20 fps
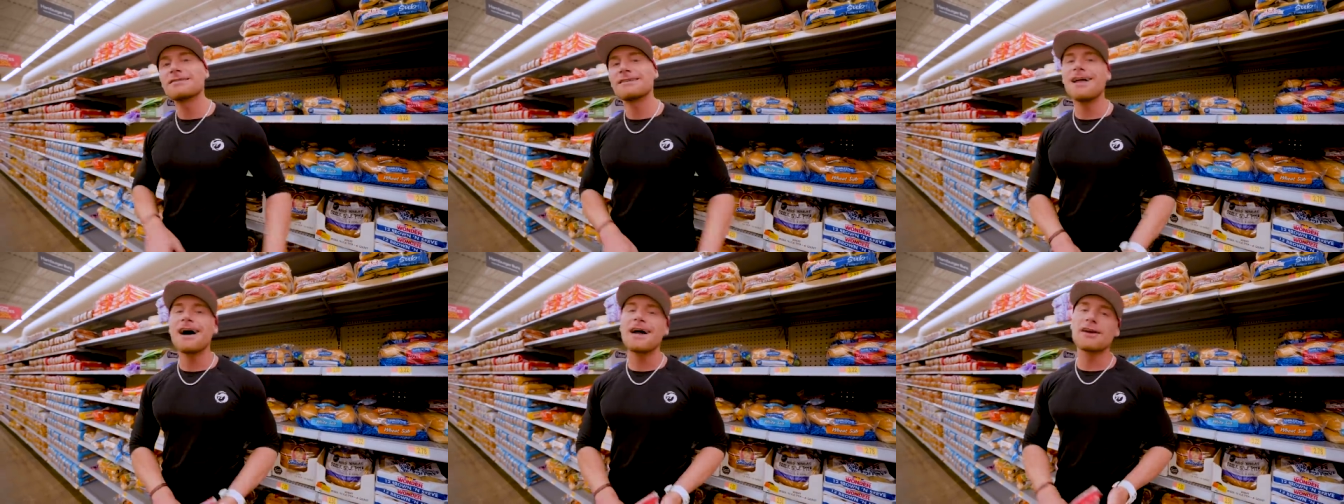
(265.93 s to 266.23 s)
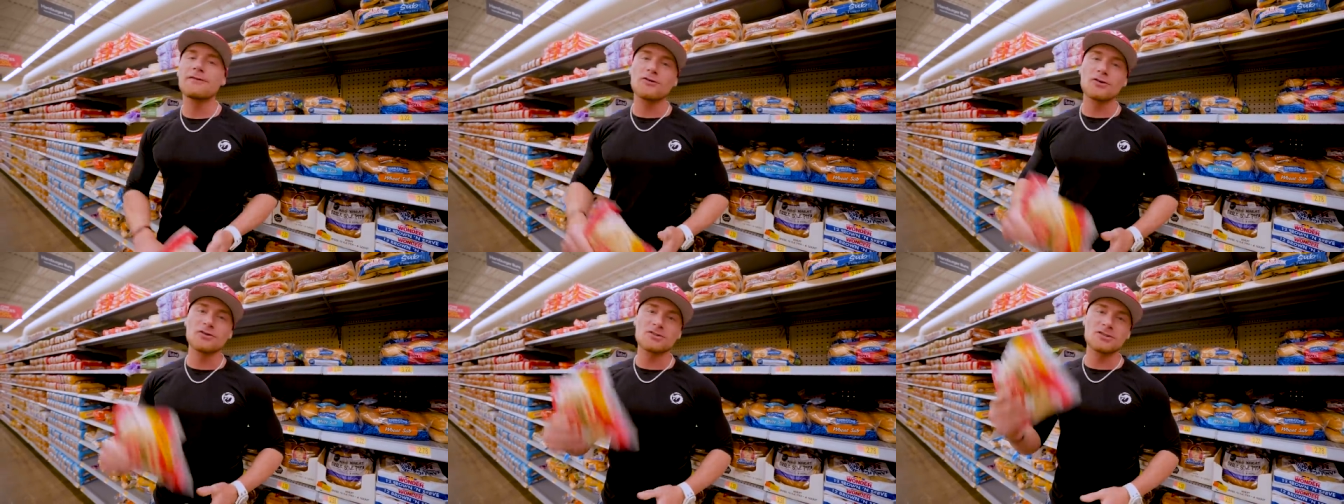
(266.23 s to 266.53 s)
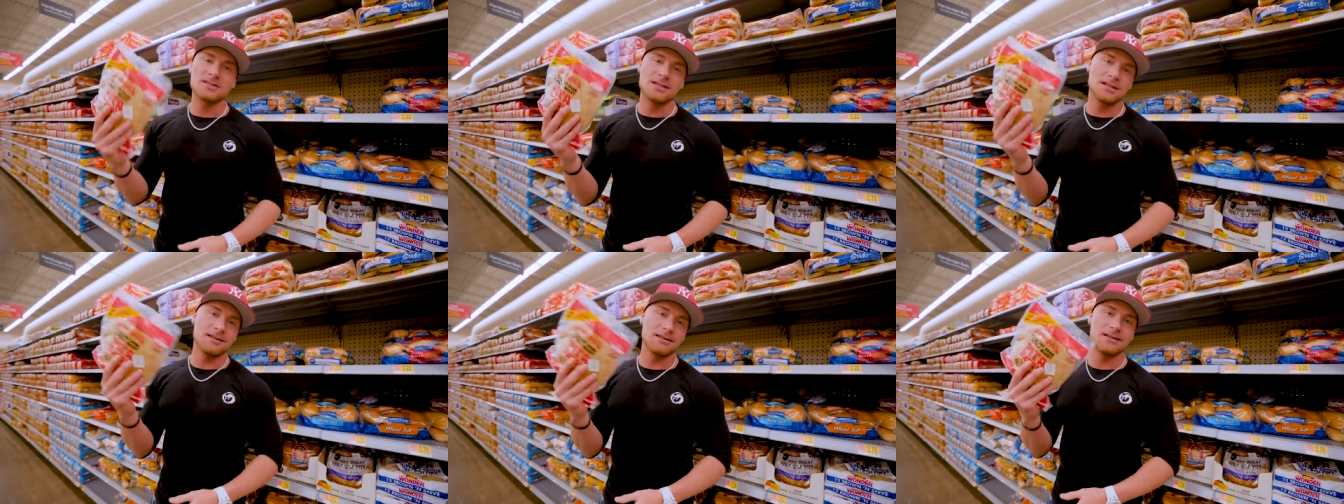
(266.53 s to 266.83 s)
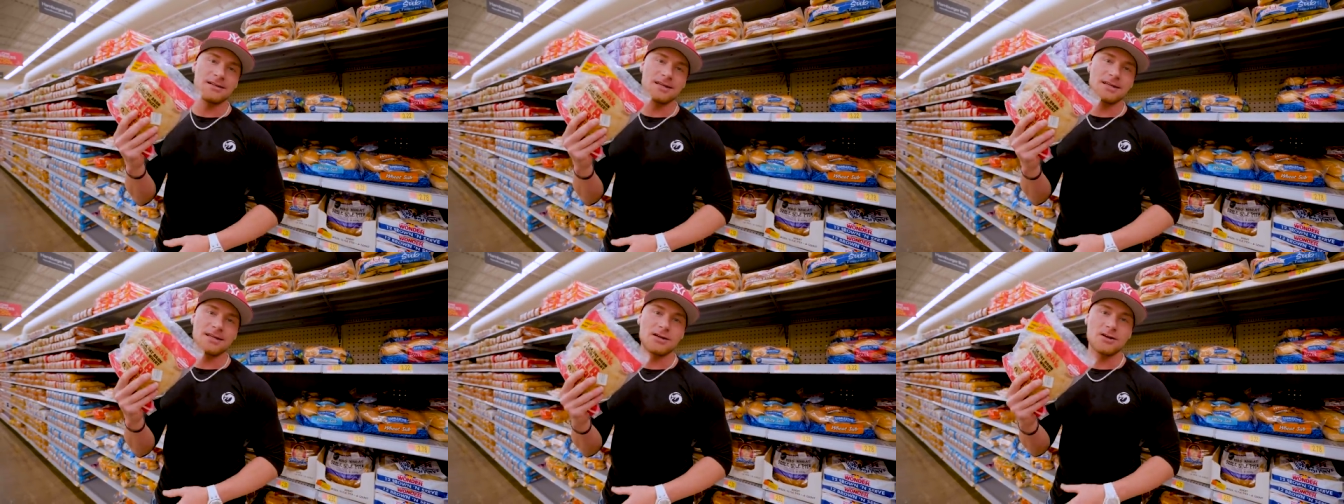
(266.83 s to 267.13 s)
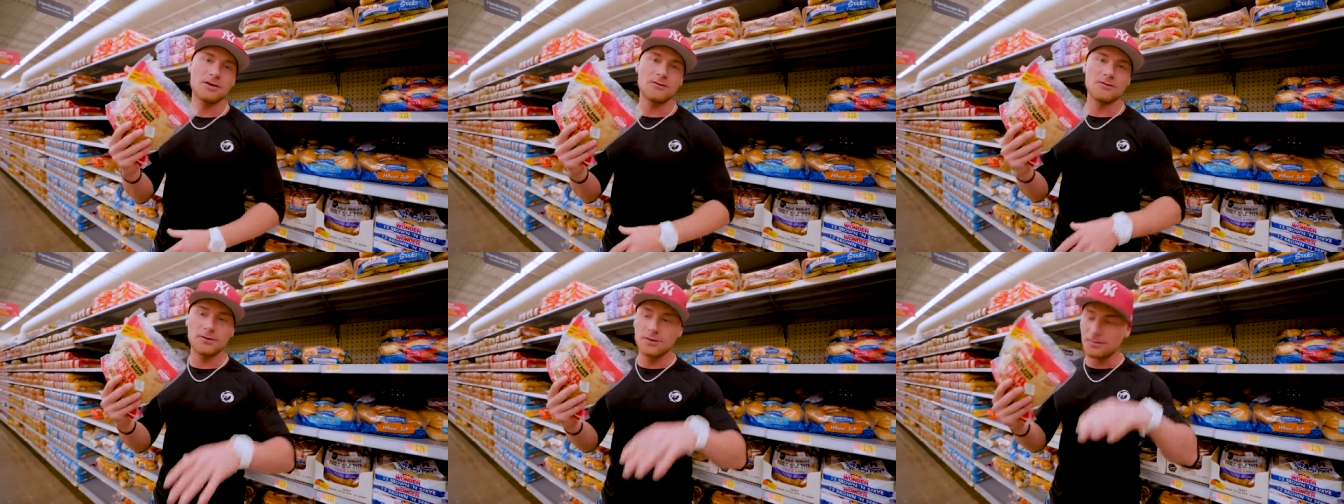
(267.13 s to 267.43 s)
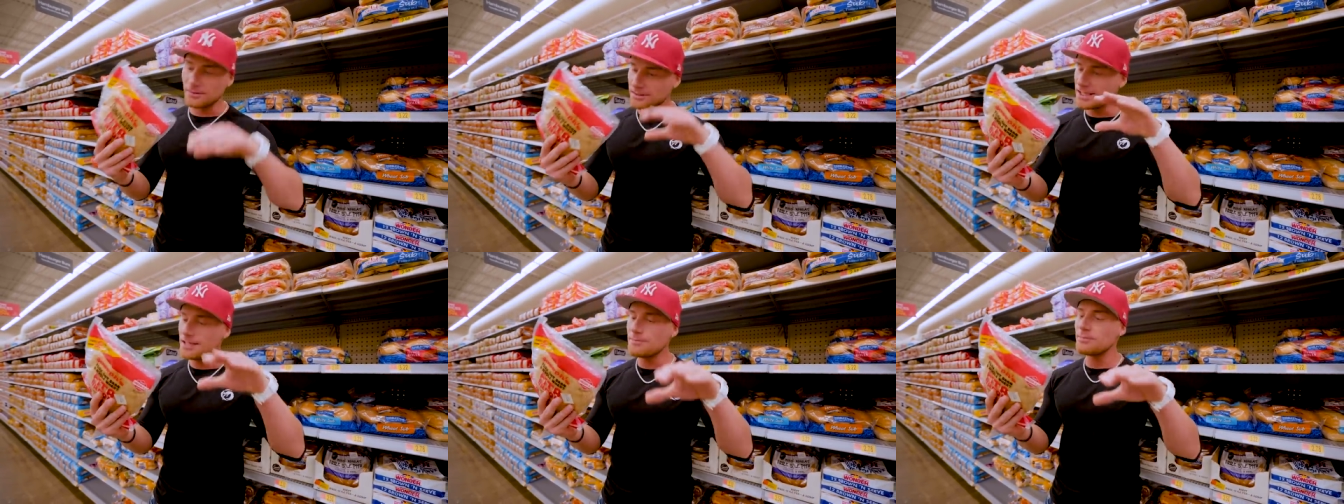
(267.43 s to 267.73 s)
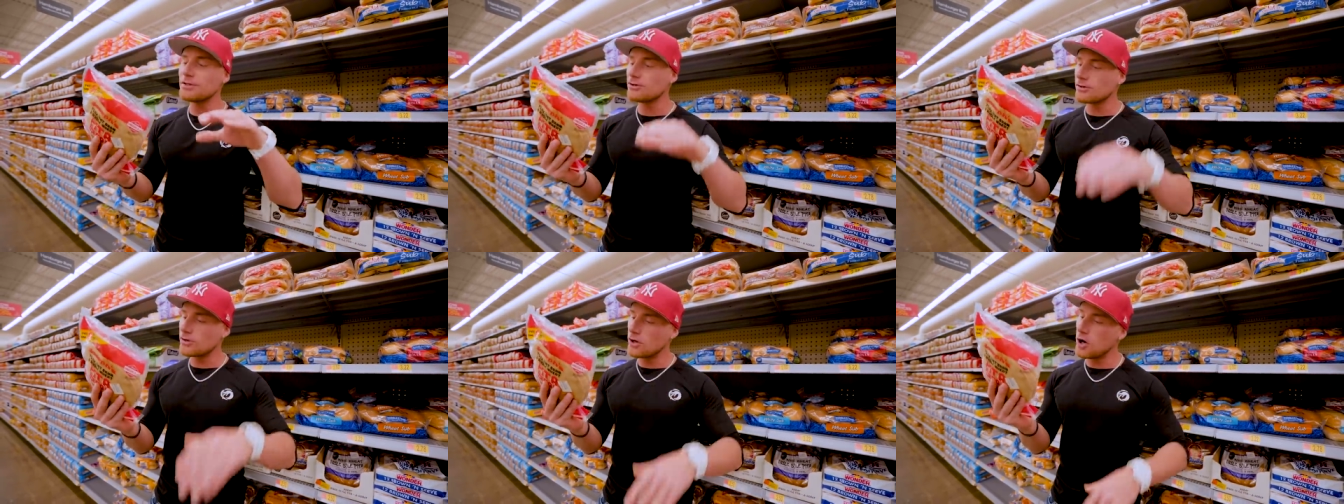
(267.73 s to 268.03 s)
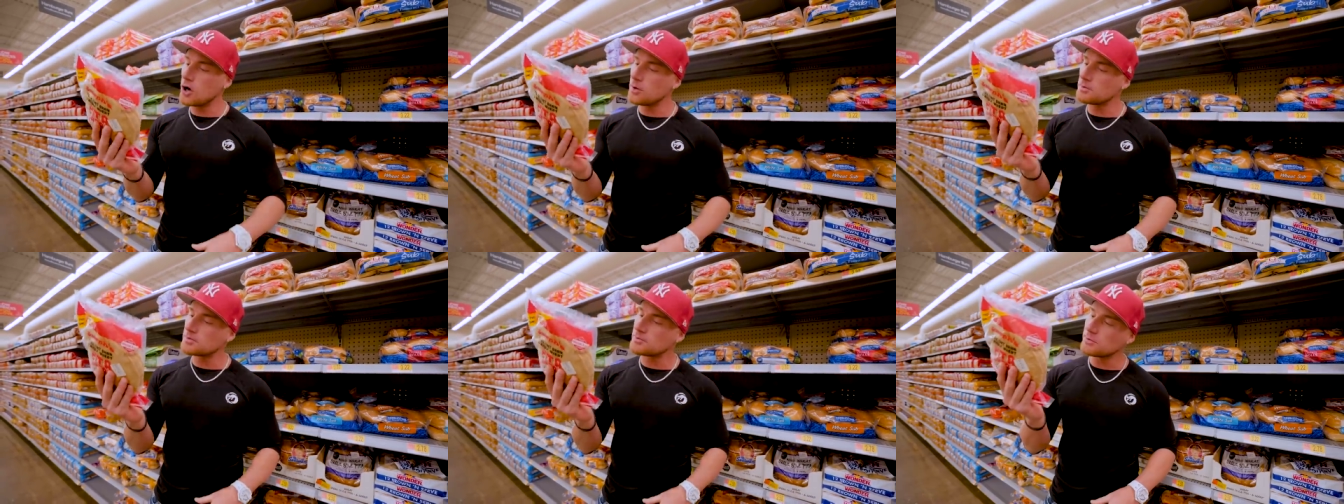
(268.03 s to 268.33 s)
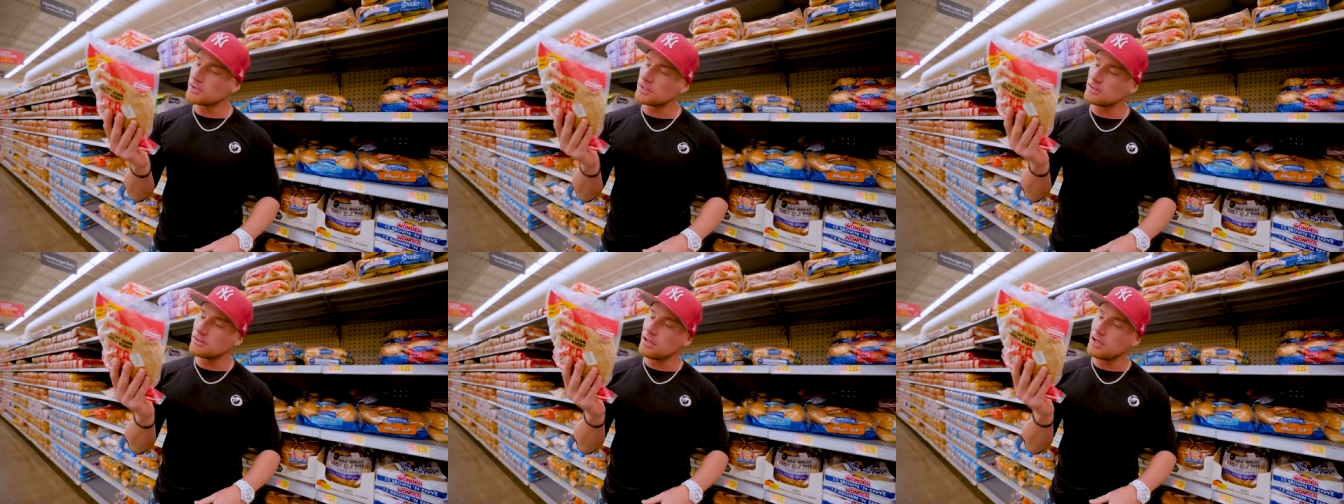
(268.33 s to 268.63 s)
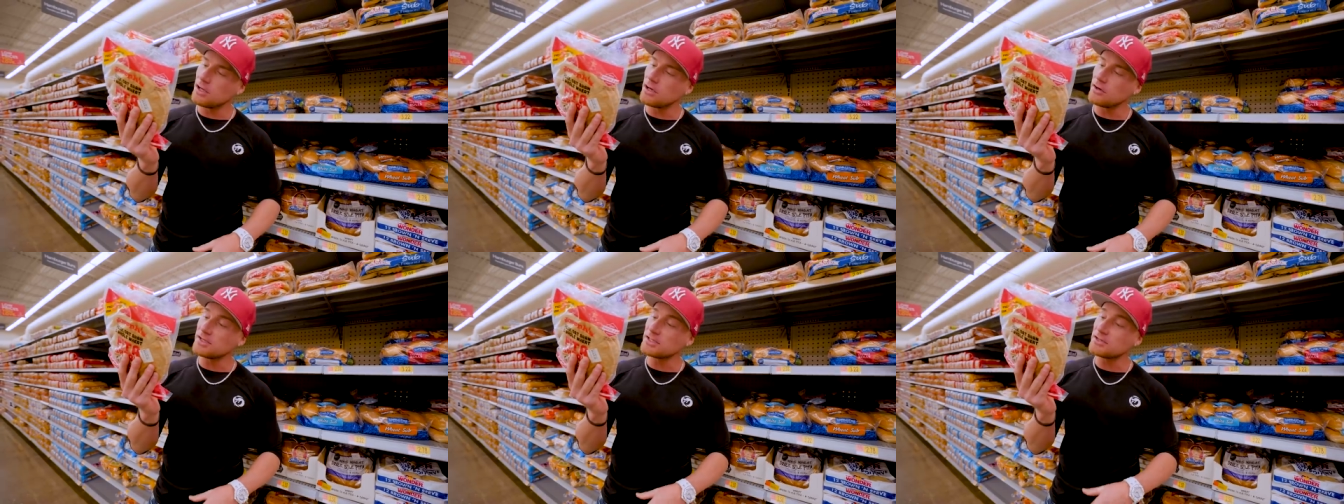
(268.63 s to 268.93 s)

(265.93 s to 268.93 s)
a lot of versatility here for keeping your carbs pretty low.